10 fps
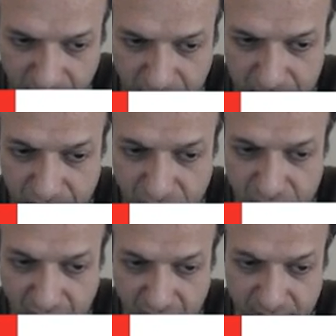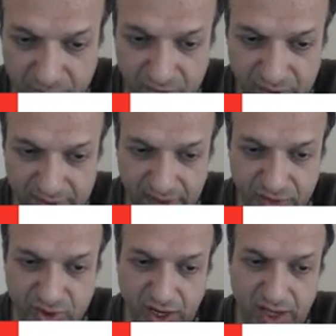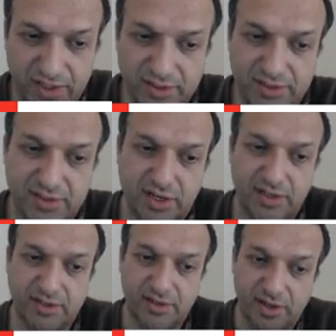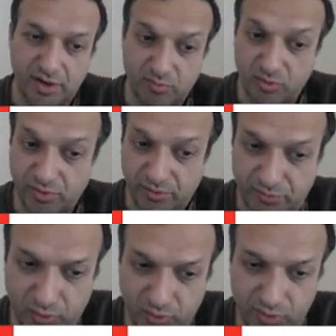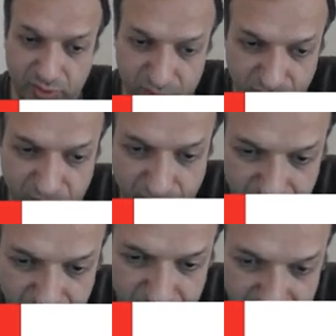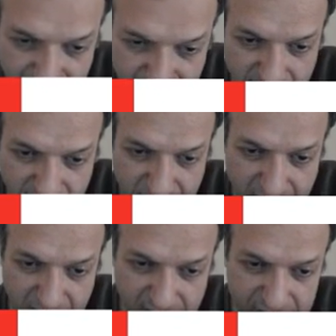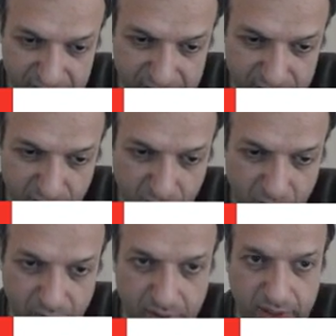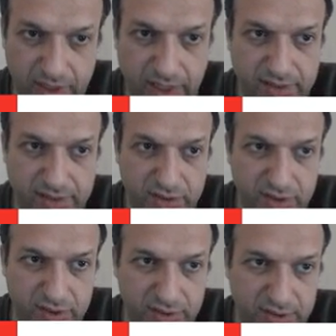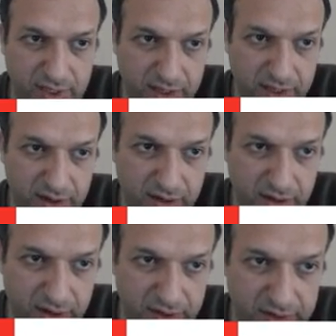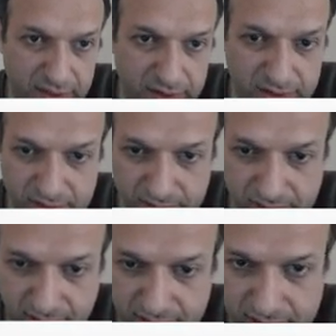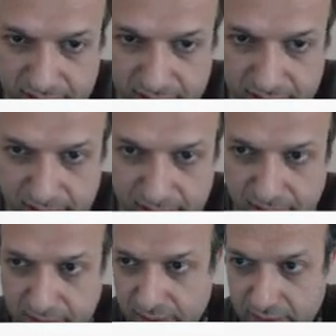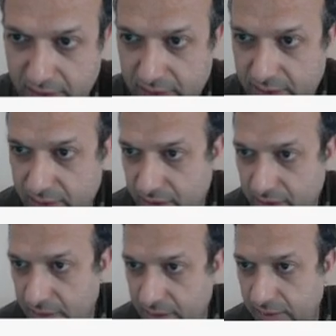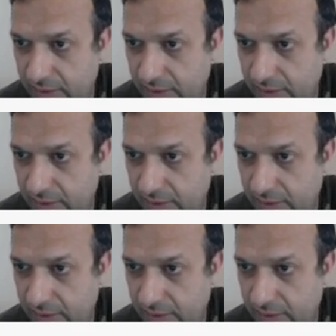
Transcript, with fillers: big giant big retail giant, start moving forward to Ripple. So uh, let's see, uh, let's let's uh, let's start the